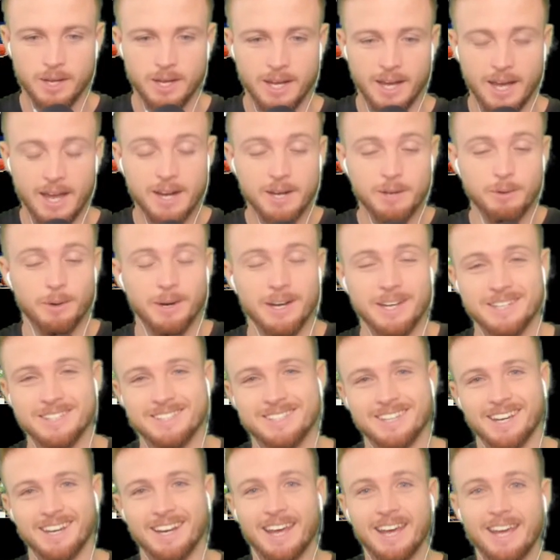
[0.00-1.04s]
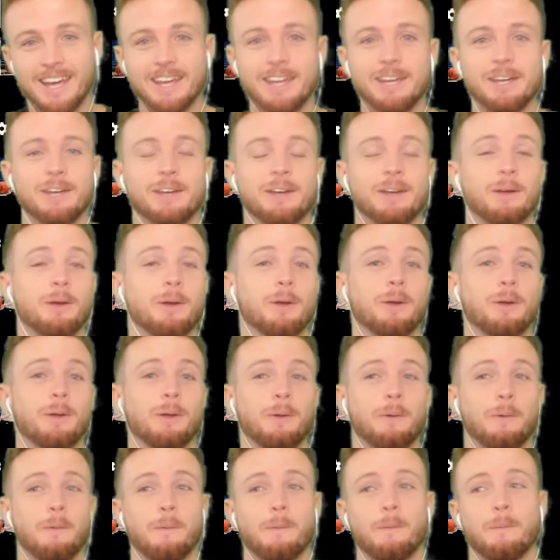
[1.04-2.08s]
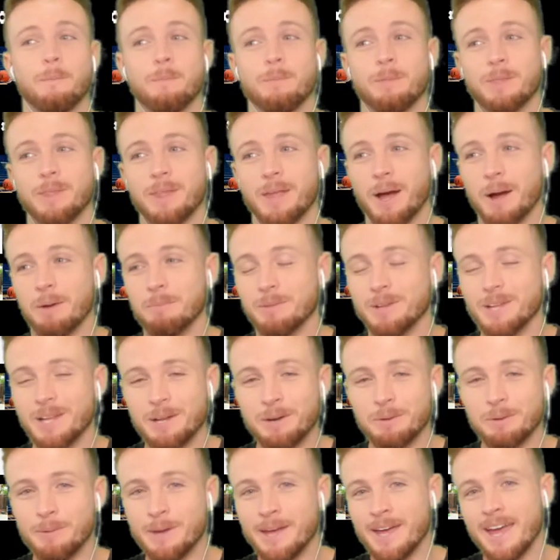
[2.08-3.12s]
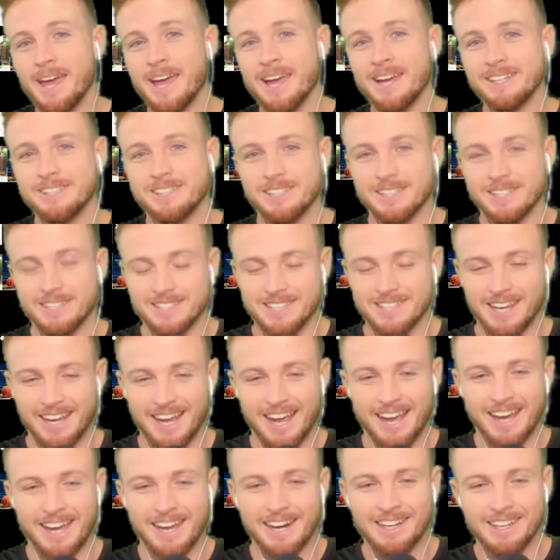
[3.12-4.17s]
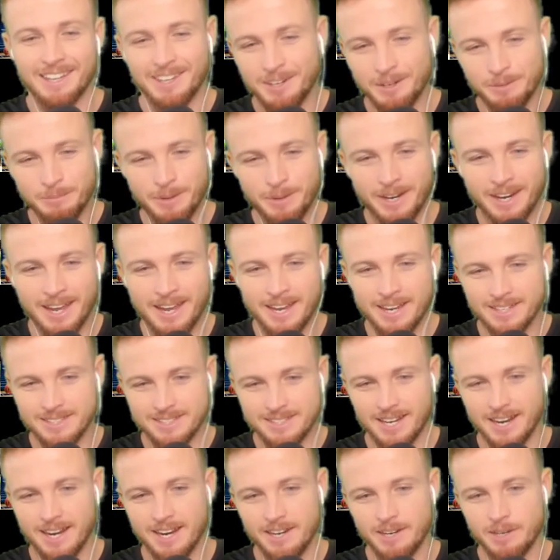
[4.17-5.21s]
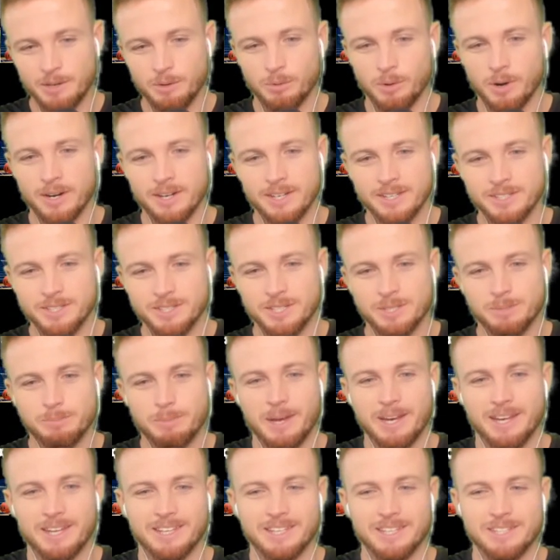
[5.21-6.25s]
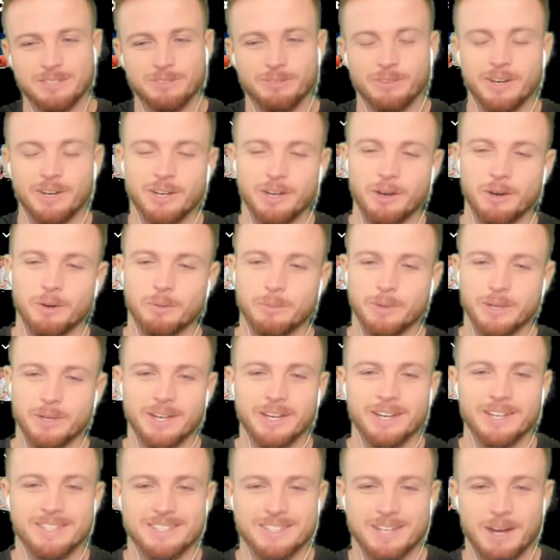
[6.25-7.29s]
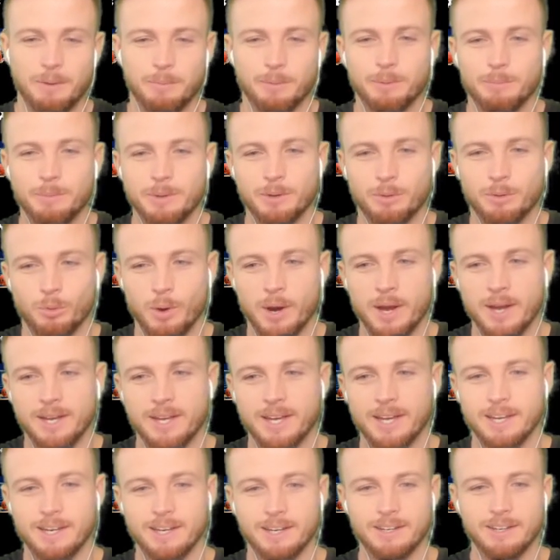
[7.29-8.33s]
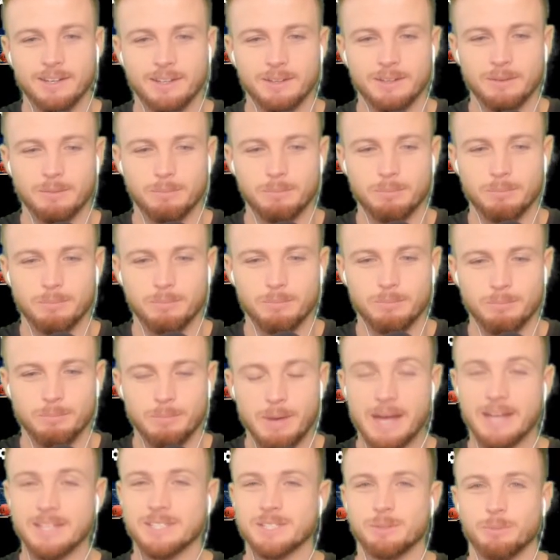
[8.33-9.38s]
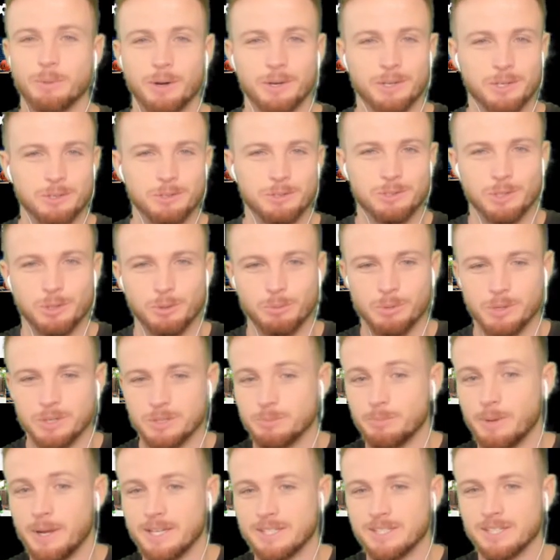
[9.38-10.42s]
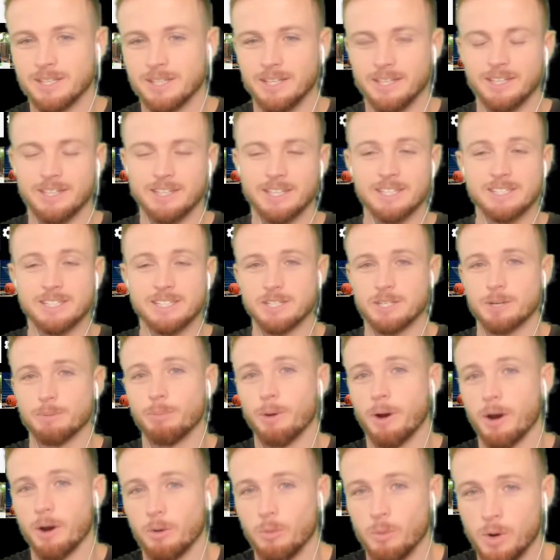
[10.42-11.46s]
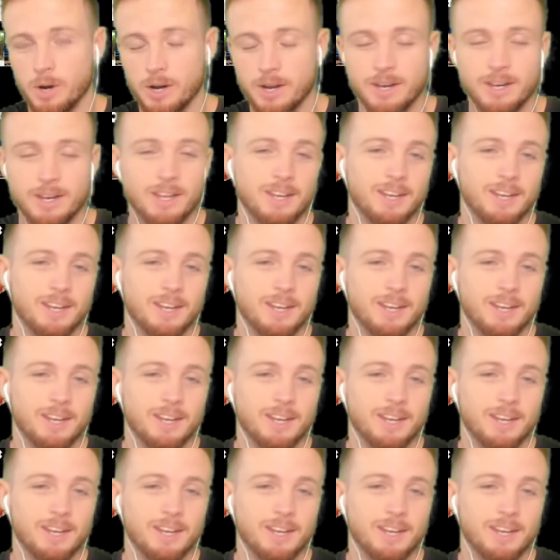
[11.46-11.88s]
Anyways, today I'm a little bit anxious. Like, I got a little bit of anxiety running just making this video because I'm going to be ranking basketball YouTubers, basically. This is a part one.